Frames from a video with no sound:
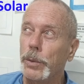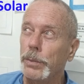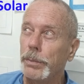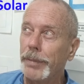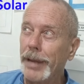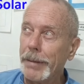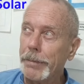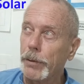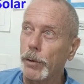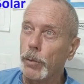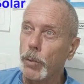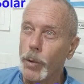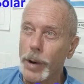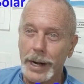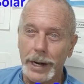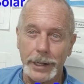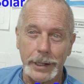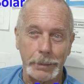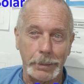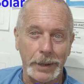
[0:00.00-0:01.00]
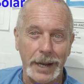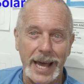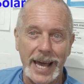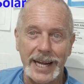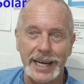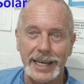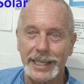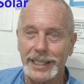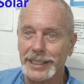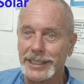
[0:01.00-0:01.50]
people want on the
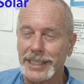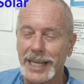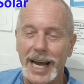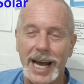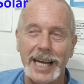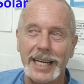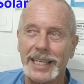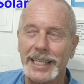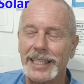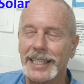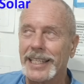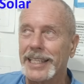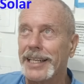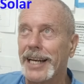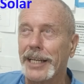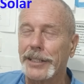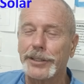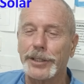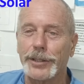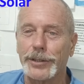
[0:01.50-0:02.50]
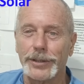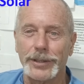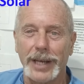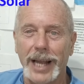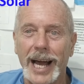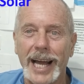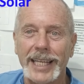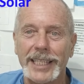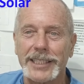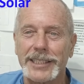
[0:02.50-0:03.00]
planet is not electrical
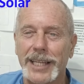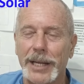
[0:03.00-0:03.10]
lights.